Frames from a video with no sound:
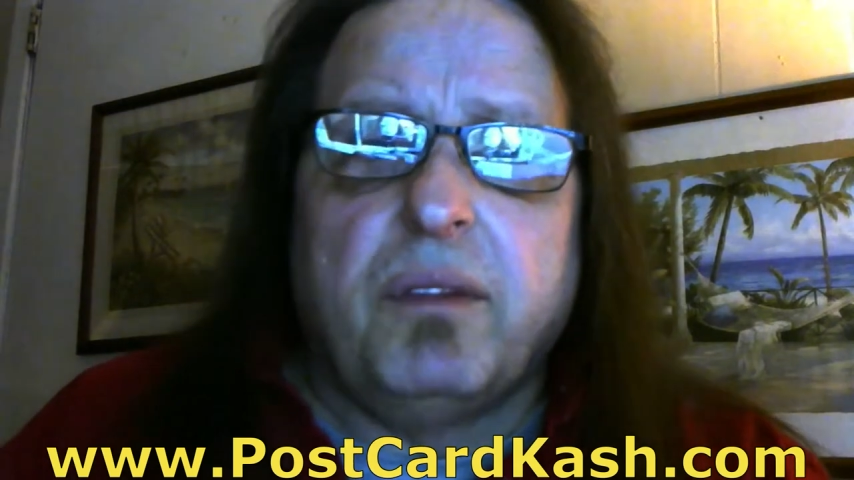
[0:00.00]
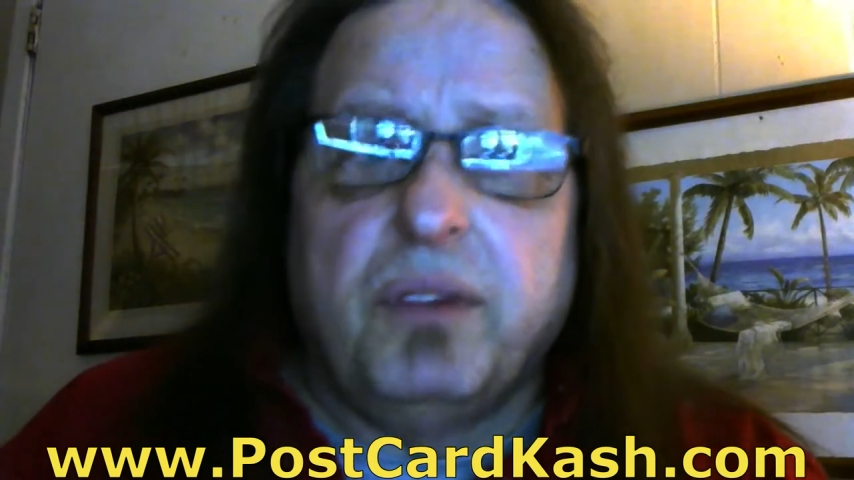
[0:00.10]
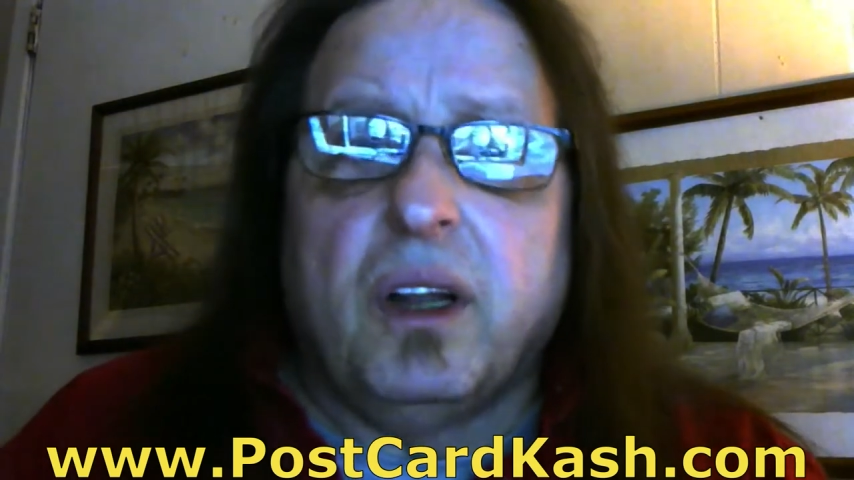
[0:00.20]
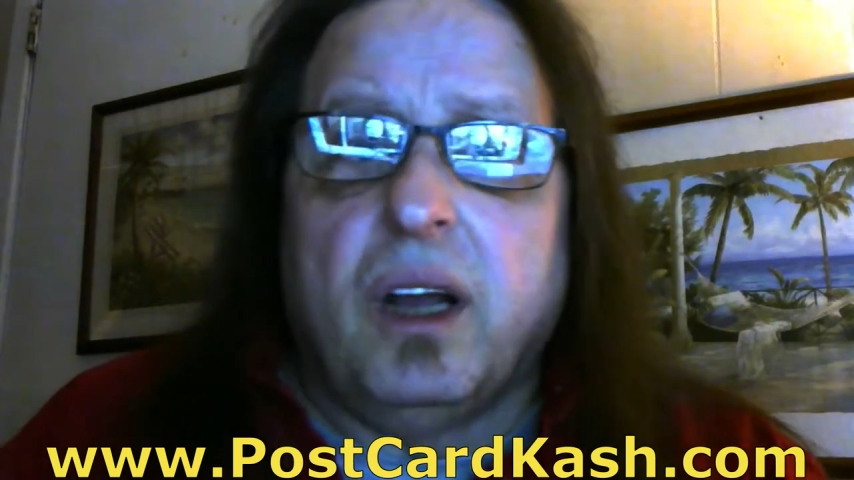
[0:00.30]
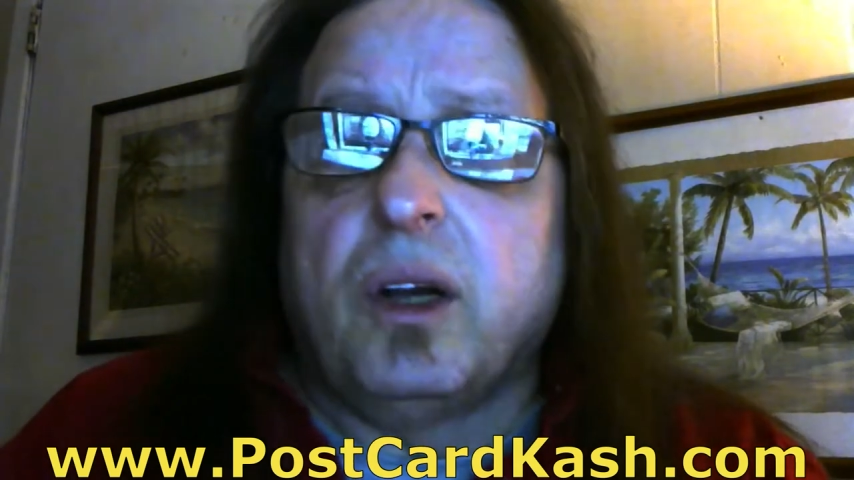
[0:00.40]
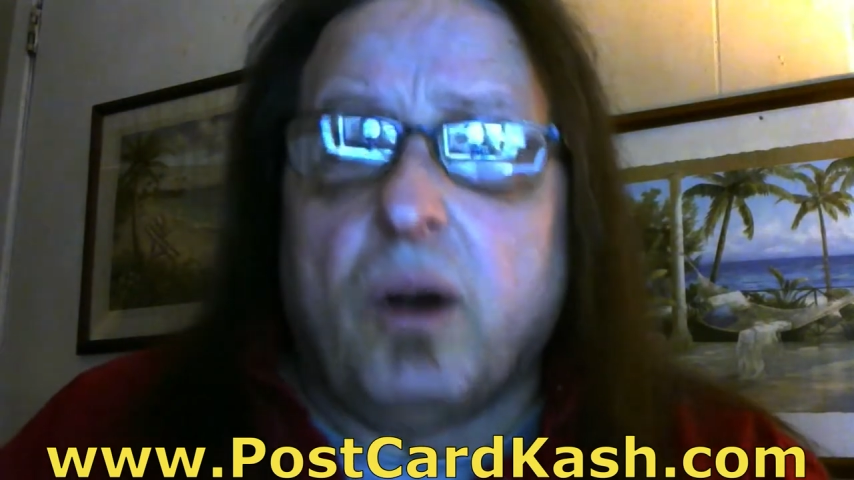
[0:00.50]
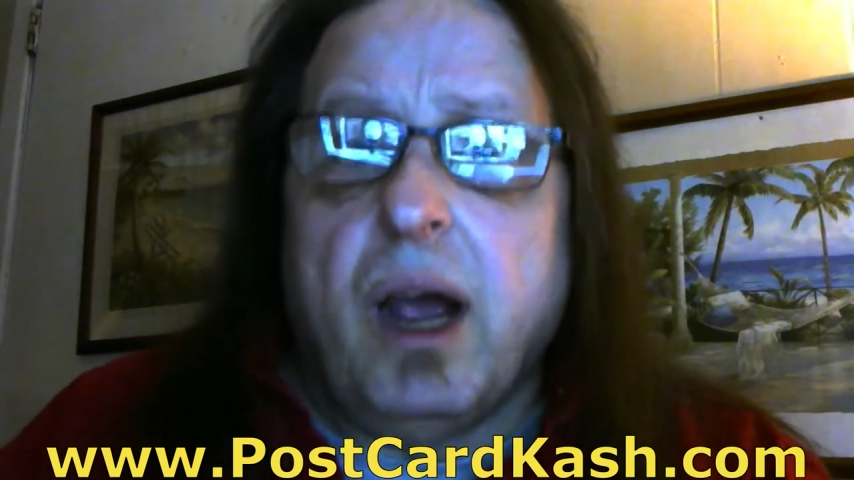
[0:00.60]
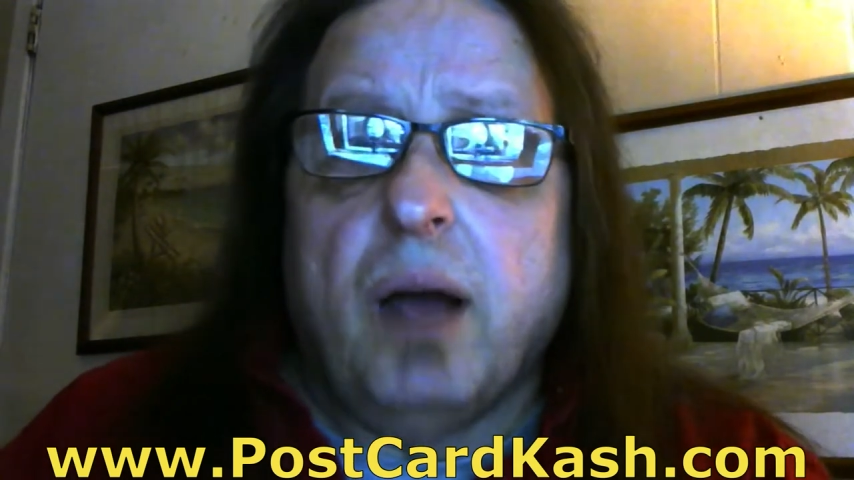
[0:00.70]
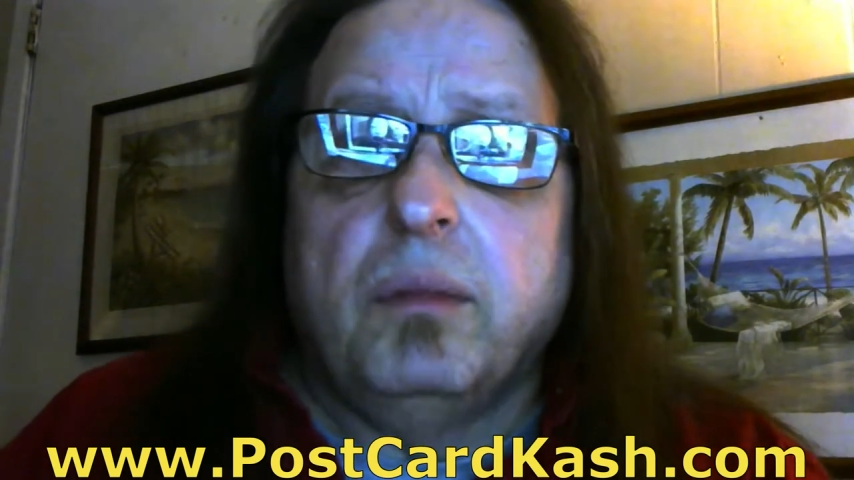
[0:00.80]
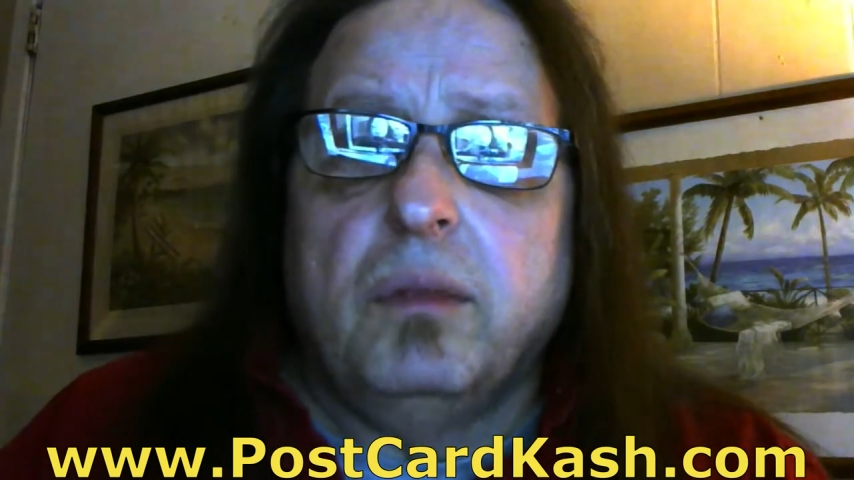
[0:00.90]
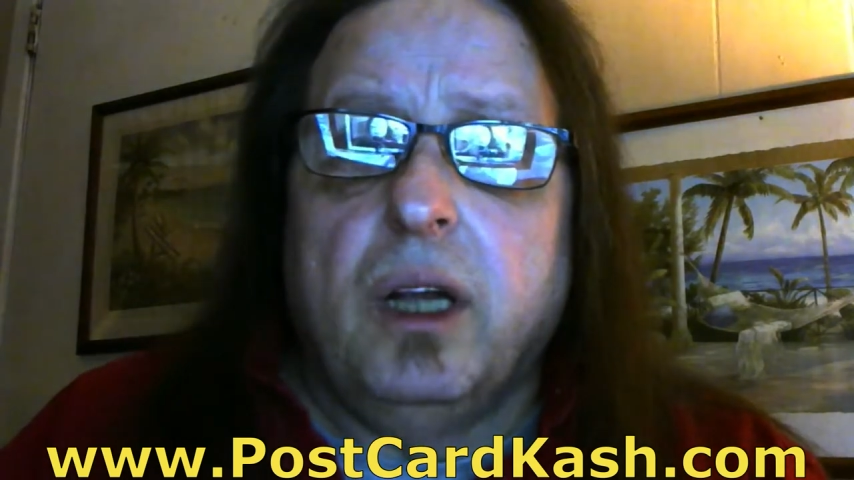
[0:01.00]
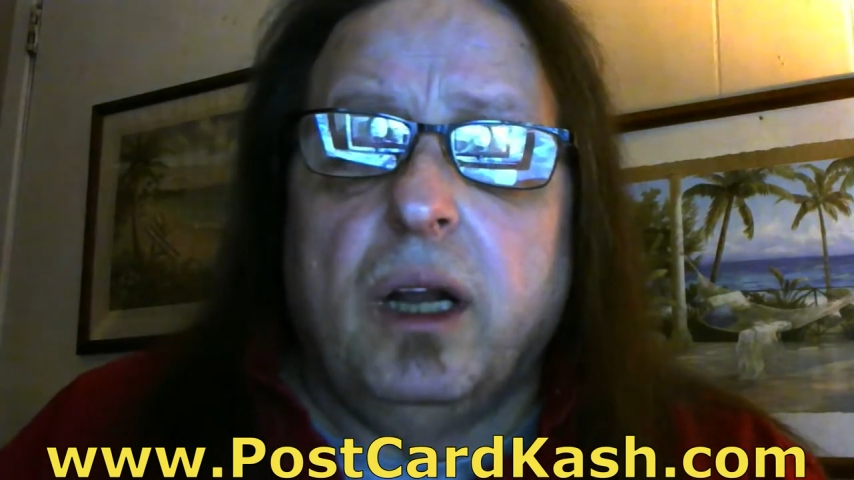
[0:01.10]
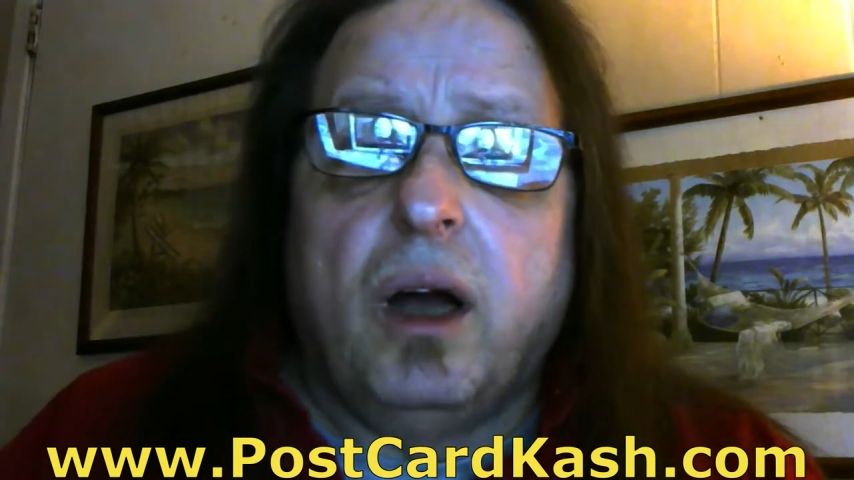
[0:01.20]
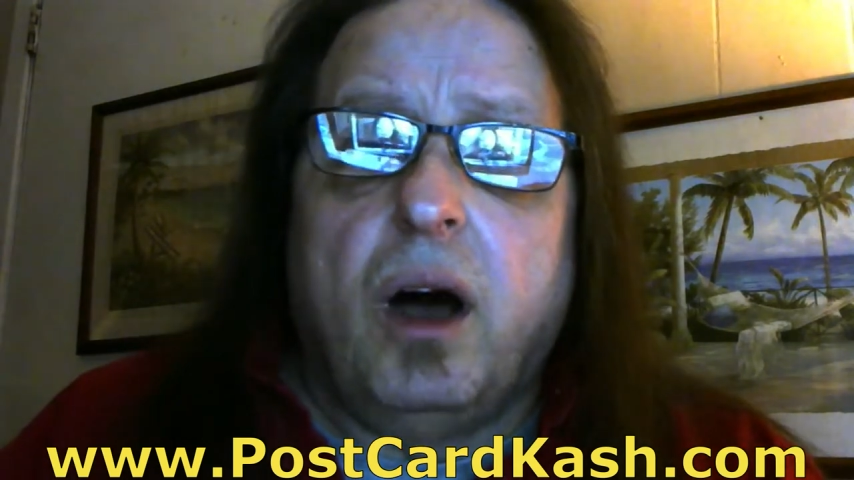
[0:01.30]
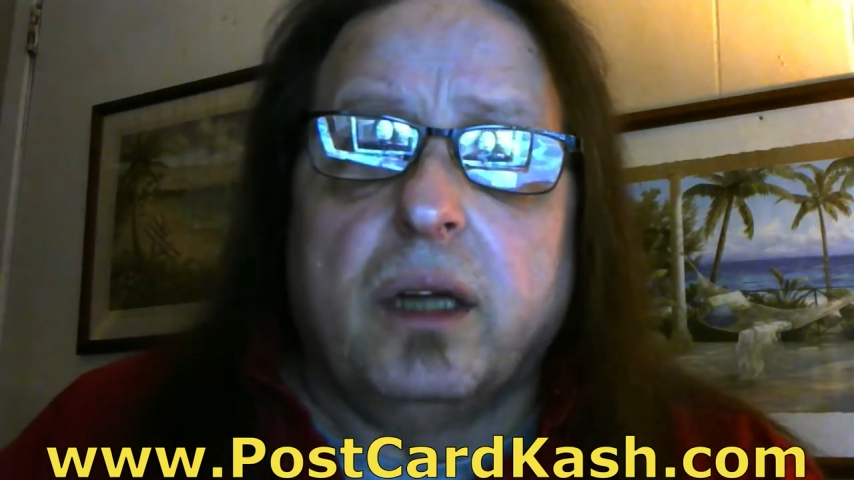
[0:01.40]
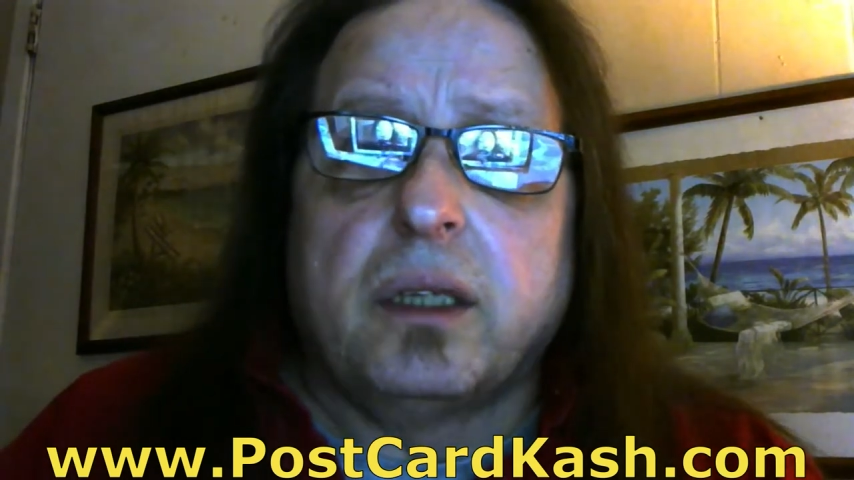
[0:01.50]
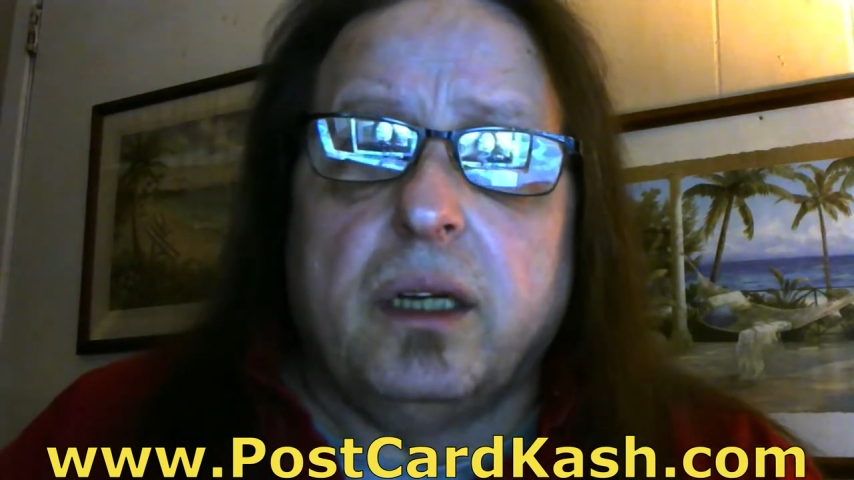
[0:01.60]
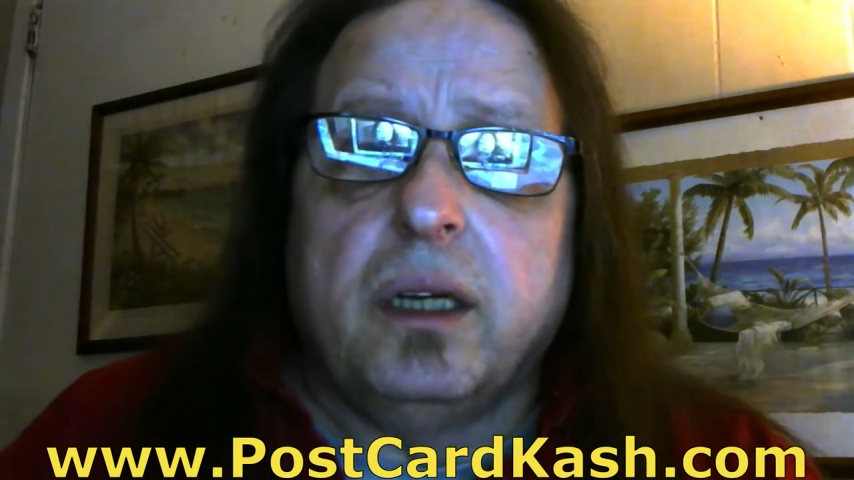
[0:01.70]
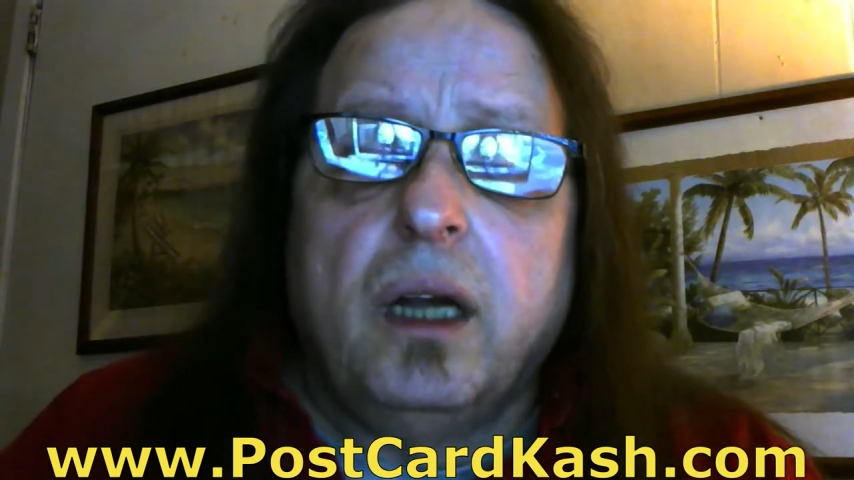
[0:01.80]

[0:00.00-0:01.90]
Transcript: feel like crap, and honestly.